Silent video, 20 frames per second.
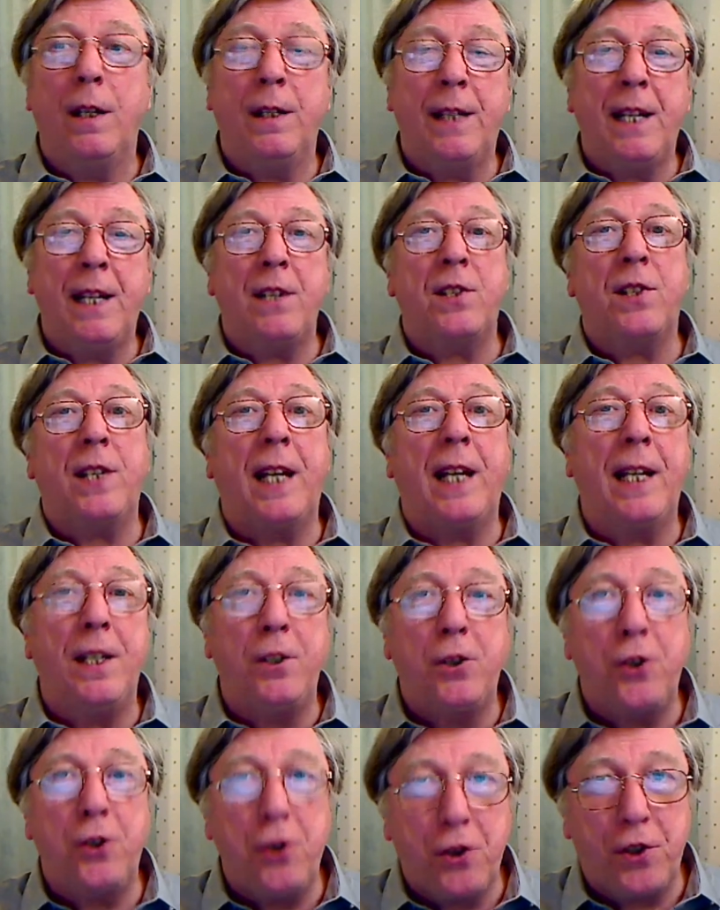let's
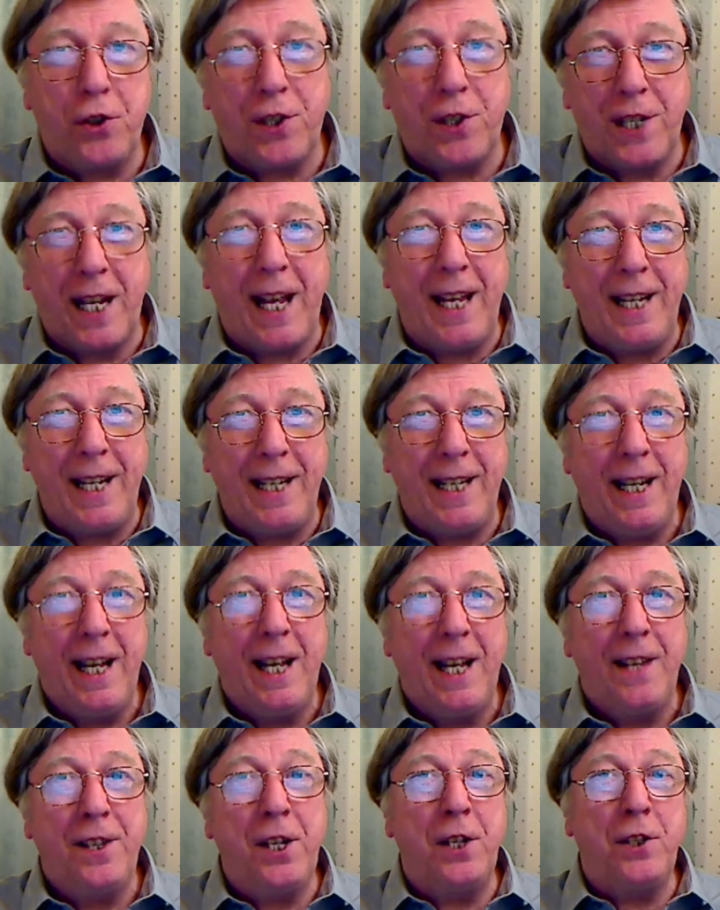just say
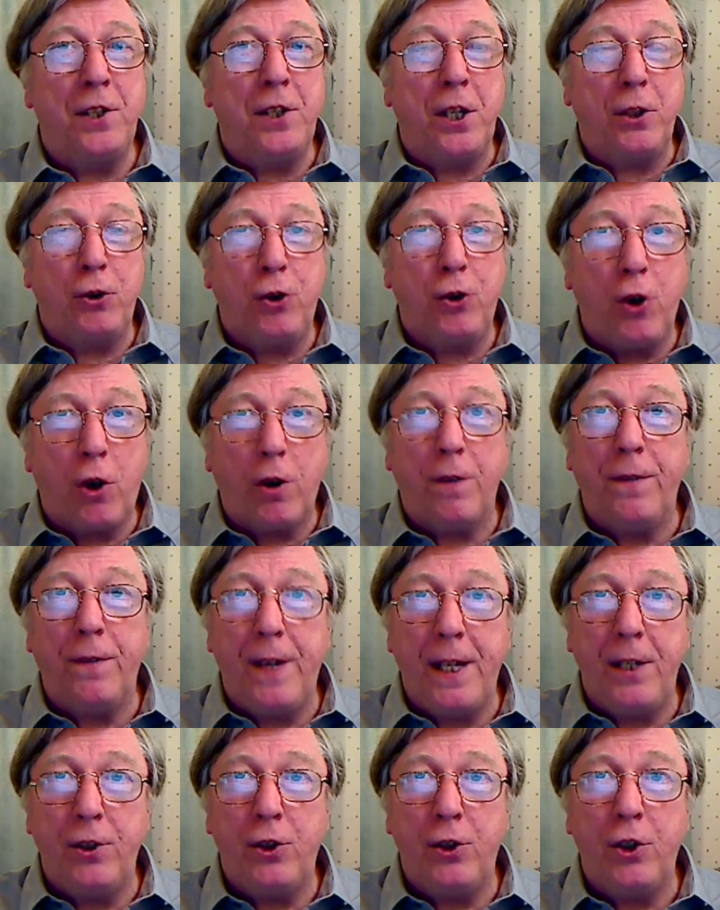that
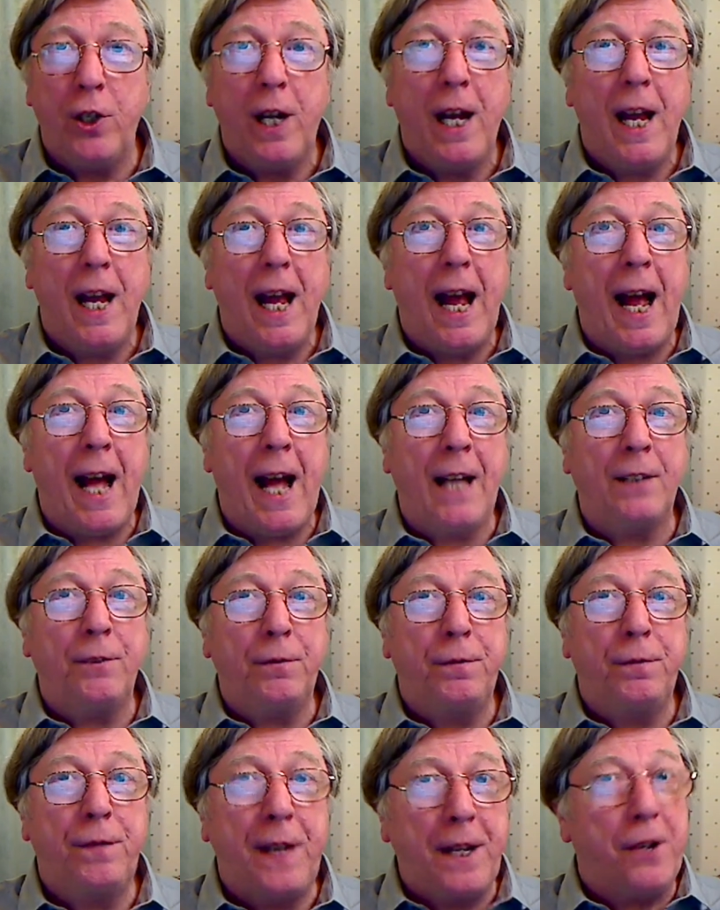Djokovic and
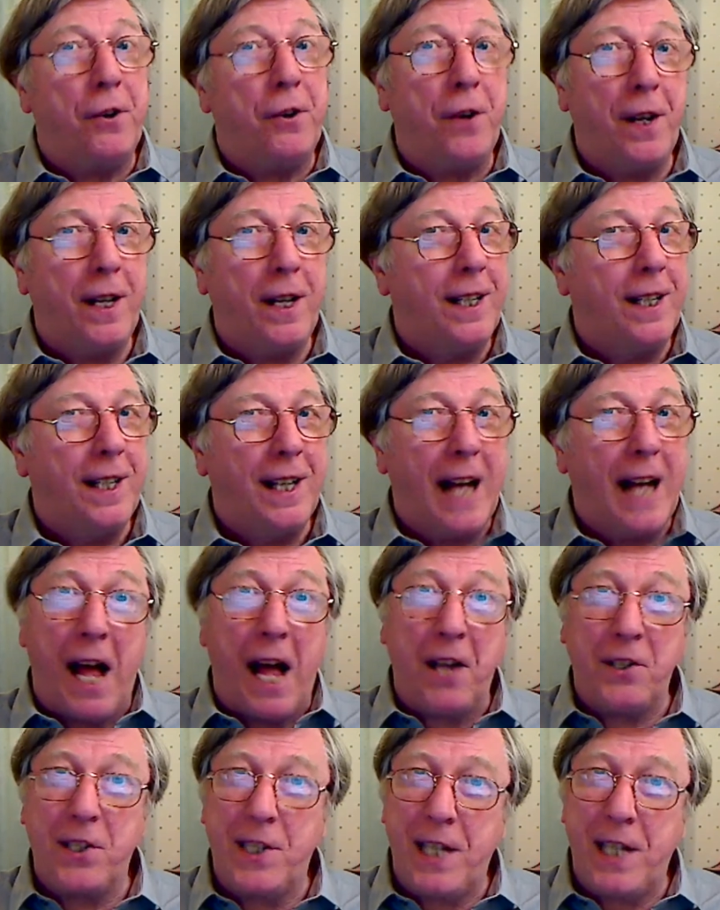Federer
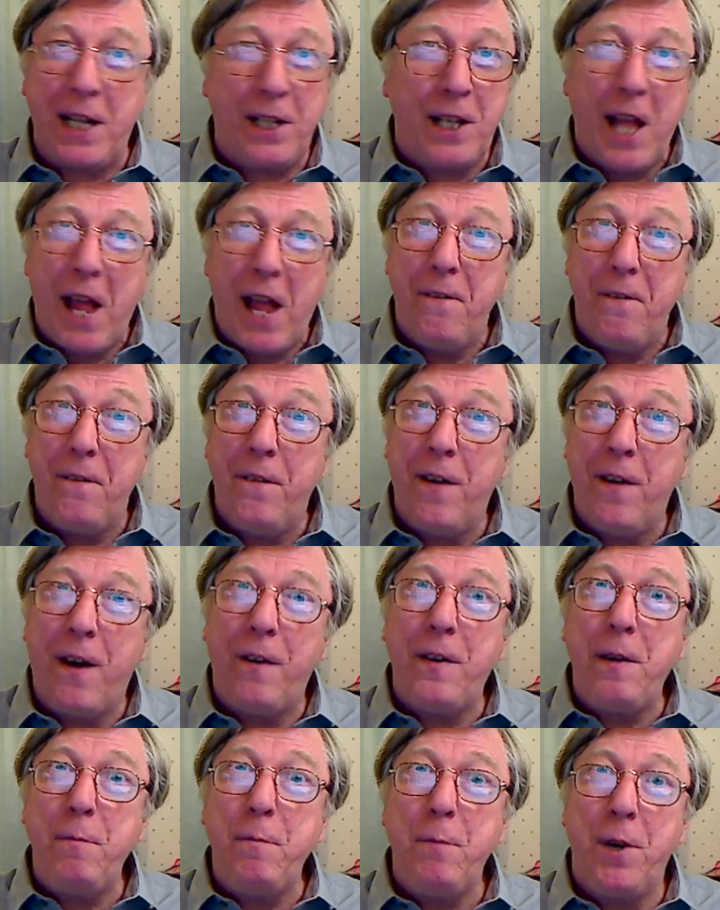are still
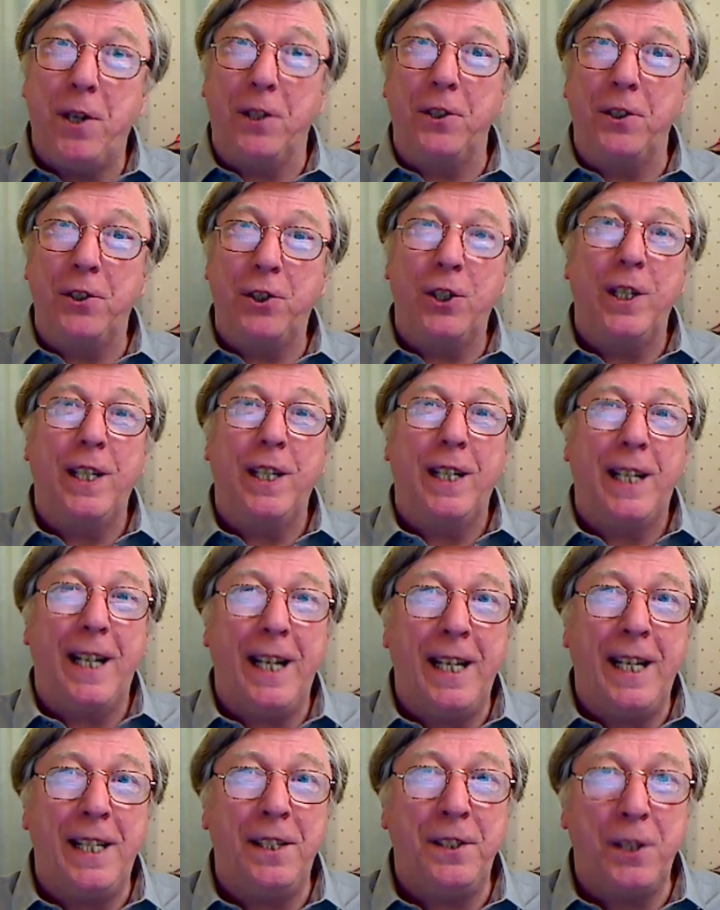very much
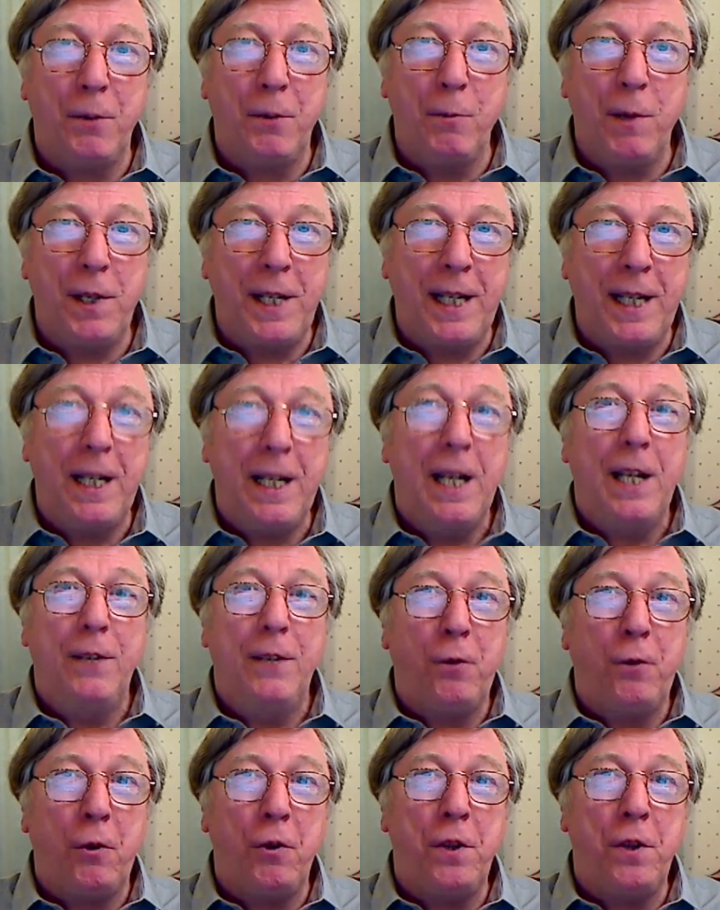in the running
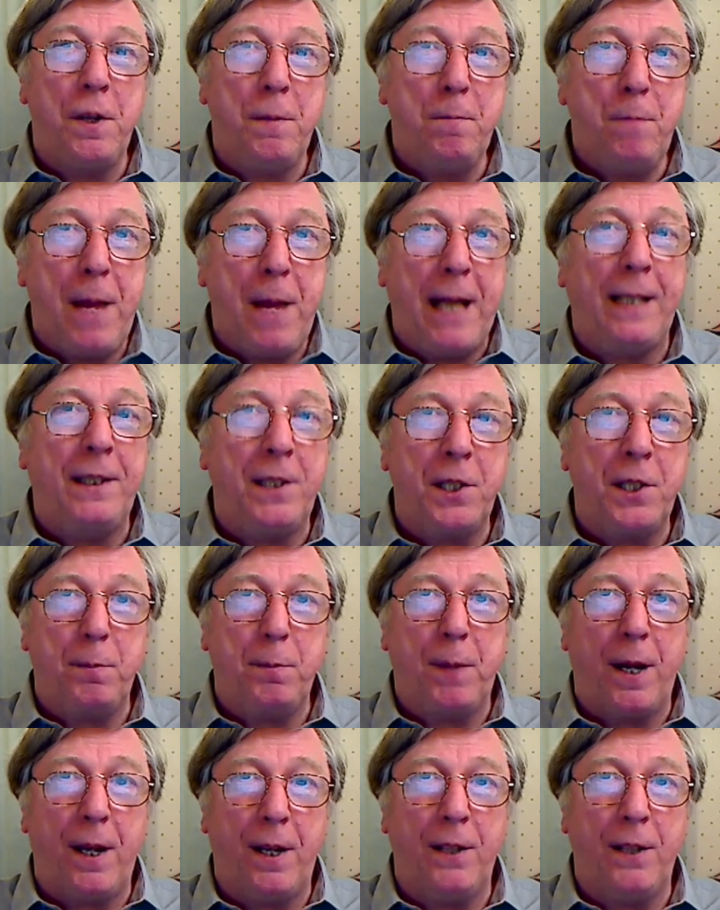for the men's
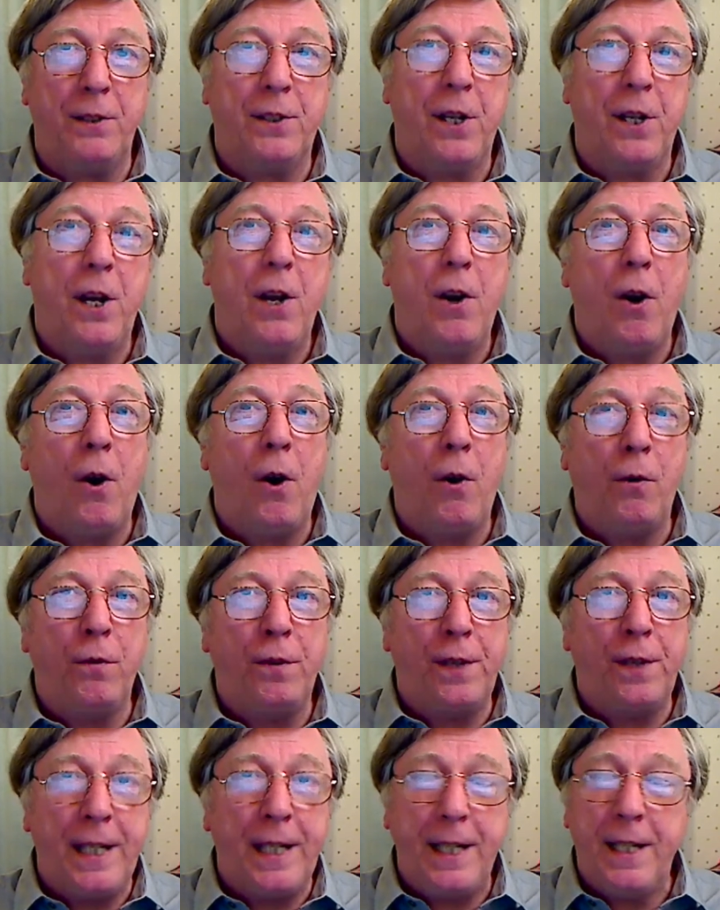part of
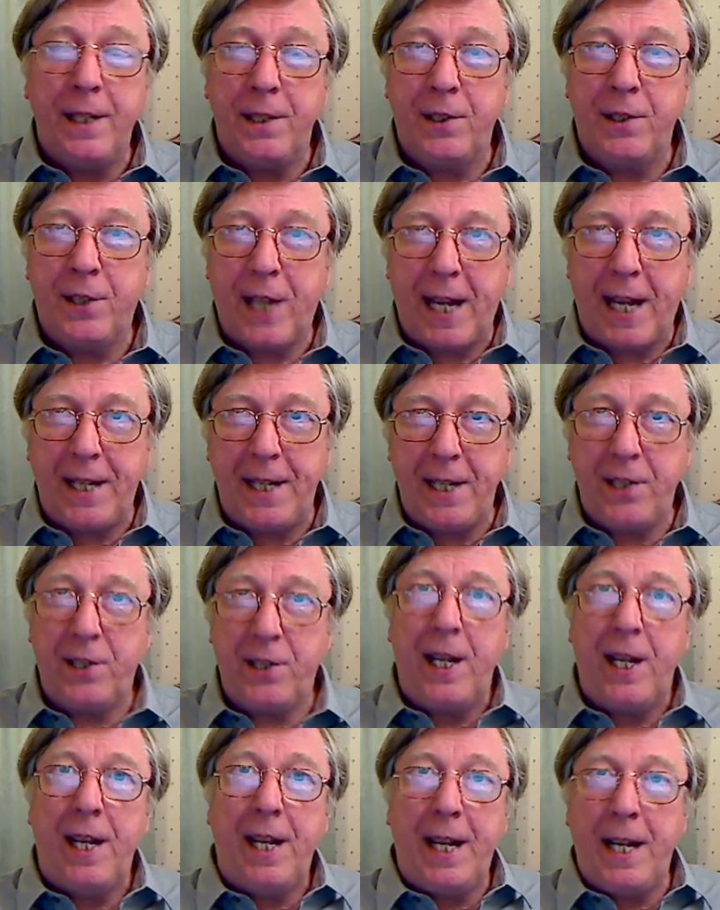the
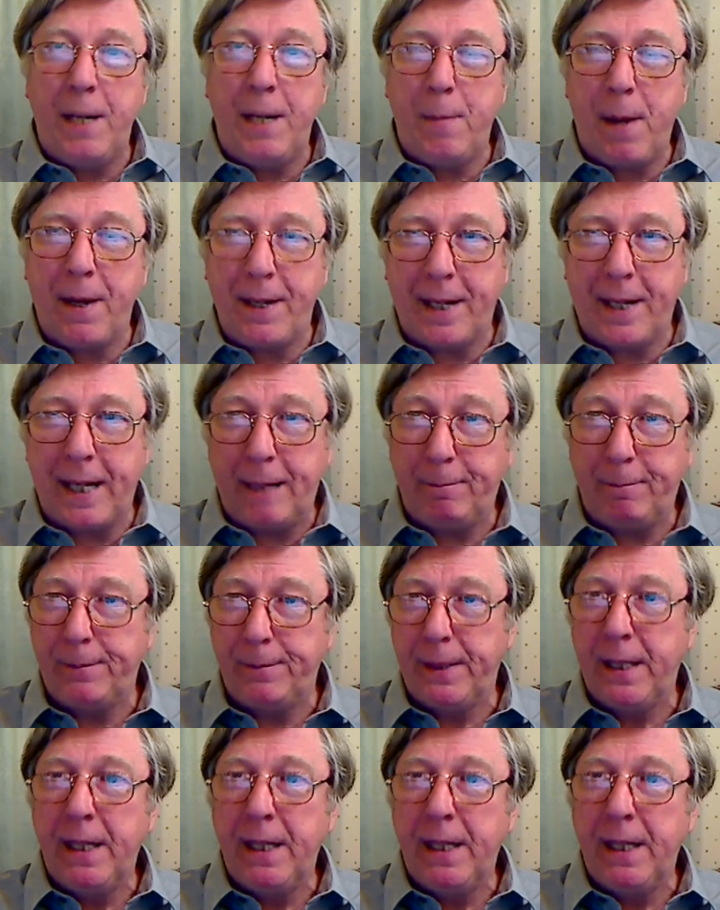tennis in America.